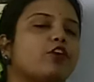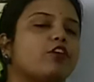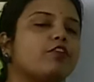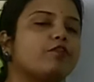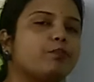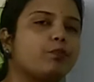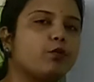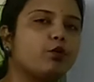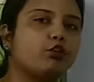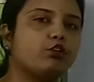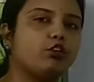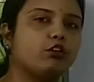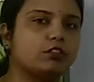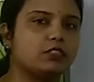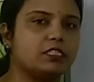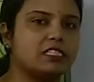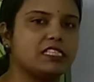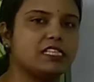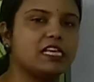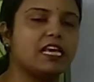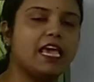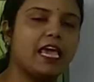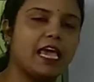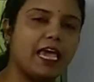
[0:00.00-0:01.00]
of
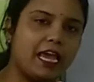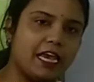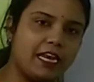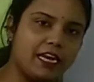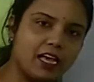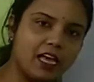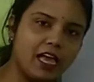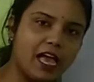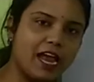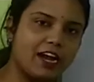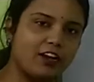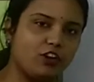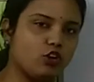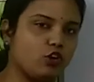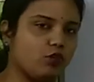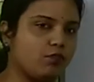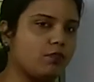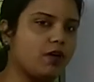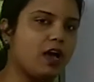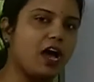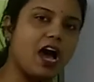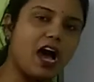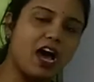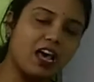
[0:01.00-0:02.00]
protons in an atom
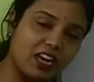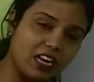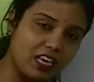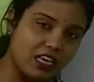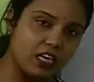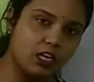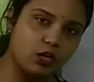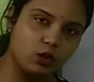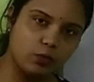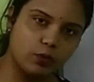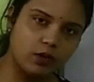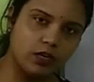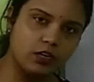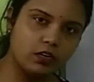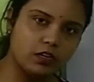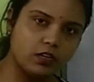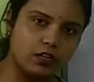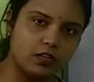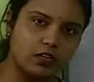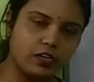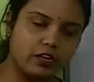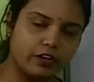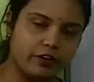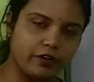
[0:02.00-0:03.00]
are equal,
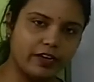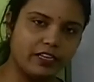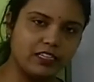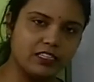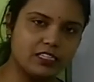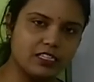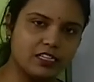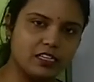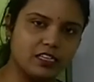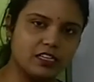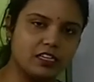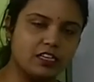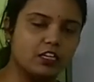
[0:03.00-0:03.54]
right?